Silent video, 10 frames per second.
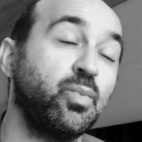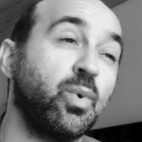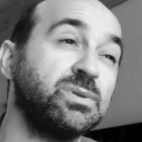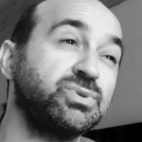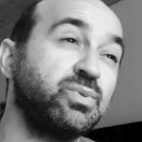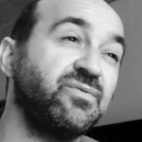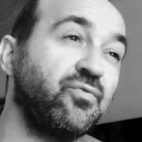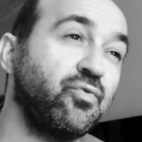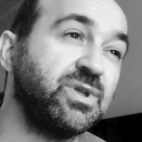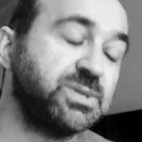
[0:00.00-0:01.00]
once
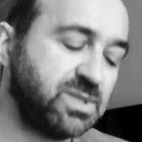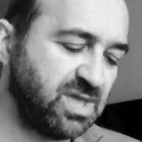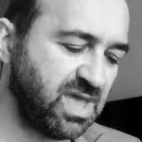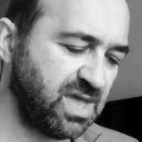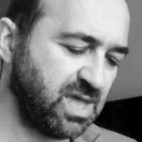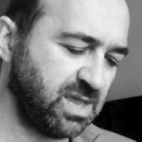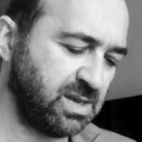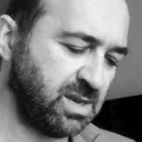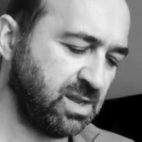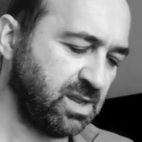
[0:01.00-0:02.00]
we've reached the
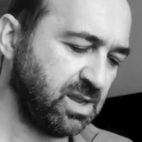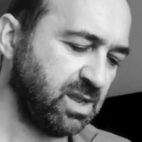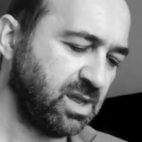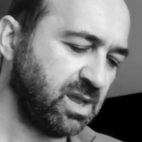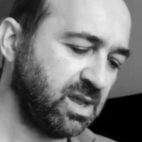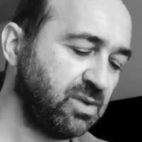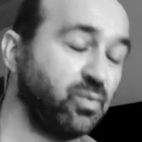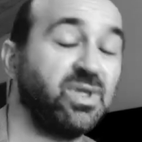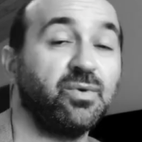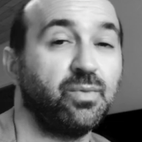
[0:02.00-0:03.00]
end
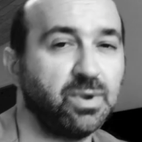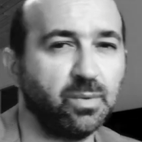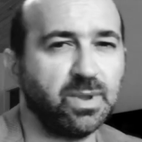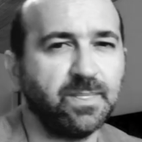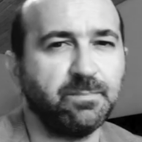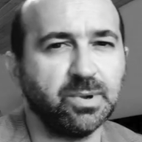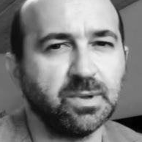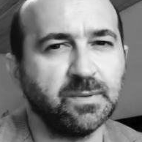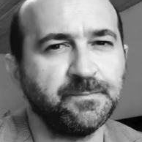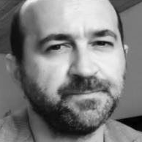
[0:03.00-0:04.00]
and we reread the
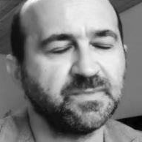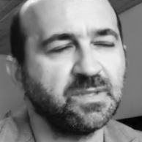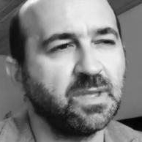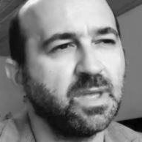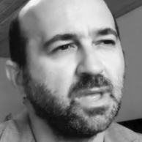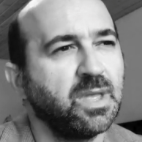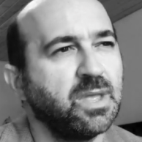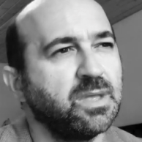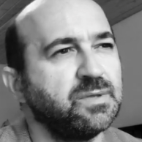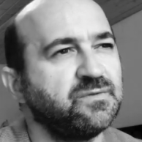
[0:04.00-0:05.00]
book.
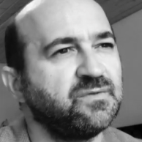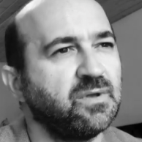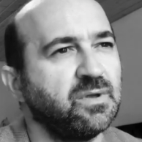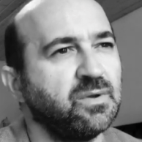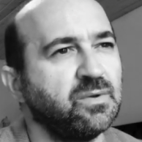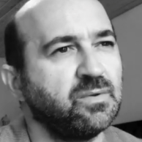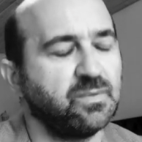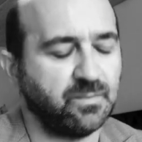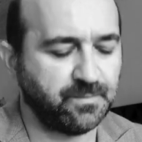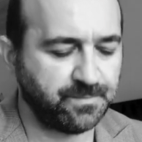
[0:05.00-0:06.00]
So
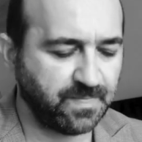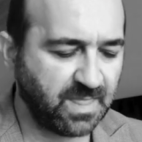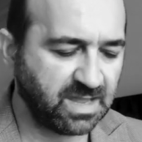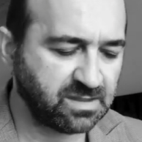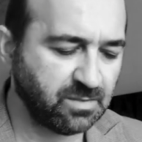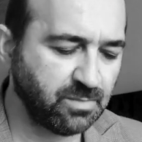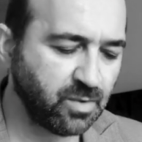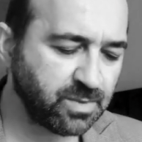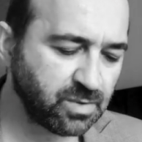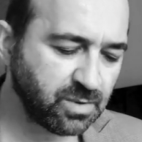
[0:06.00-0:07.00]
at the
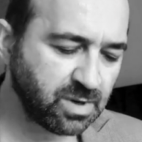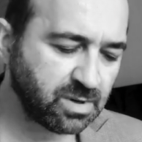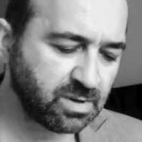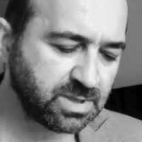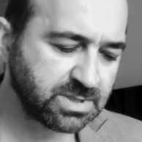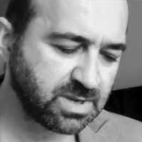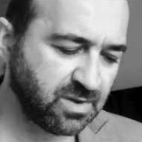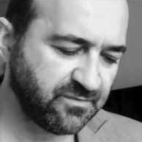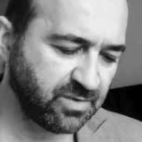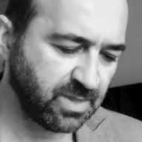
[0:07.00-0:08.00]
moment we are
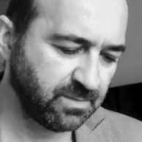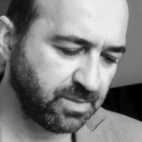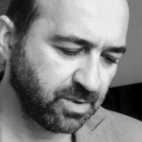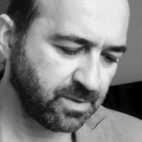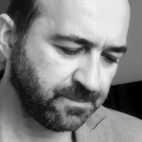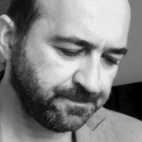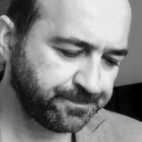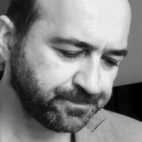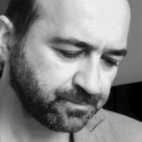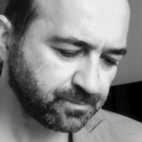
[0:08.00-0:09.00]
discovering the book,
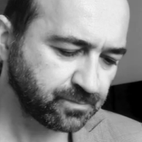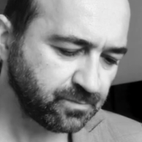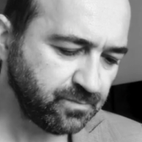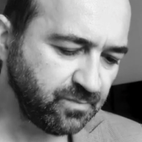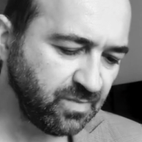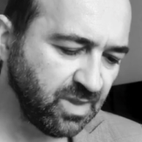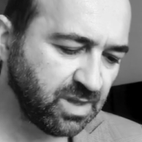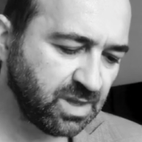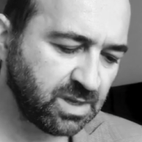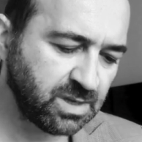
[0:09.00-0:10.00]

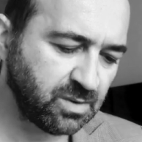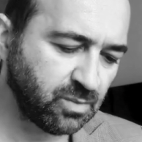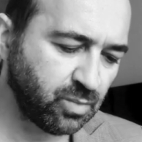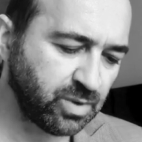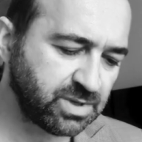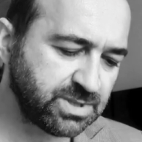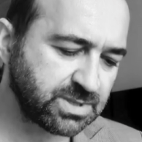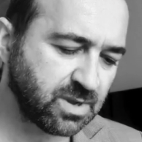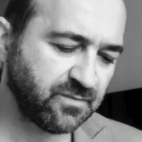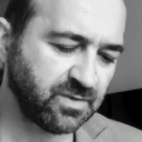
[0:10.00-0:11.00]
and we're
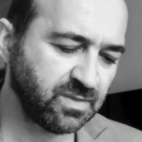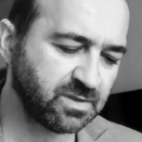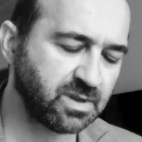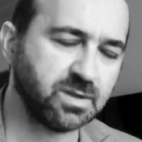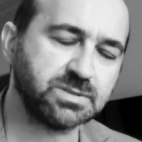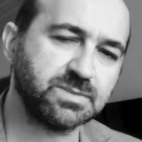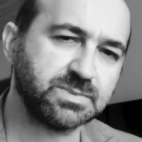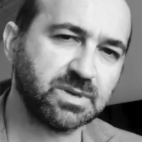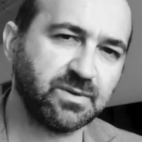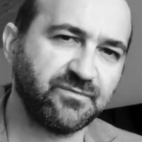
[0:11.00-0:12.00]
discovering that
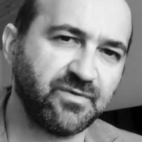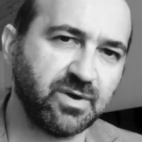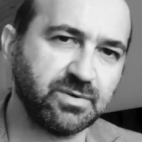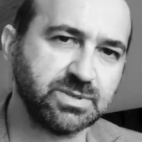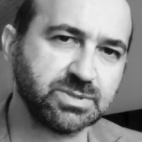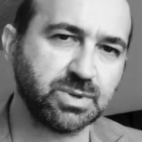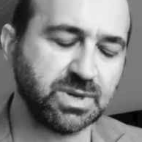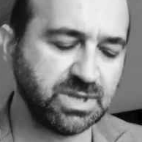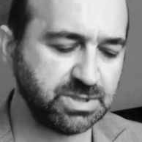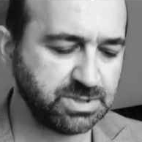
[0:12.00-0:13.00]
concepts are a very
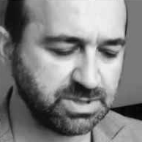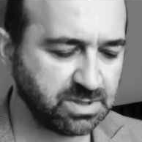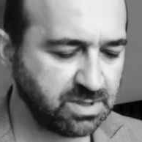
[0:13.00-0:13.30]
strange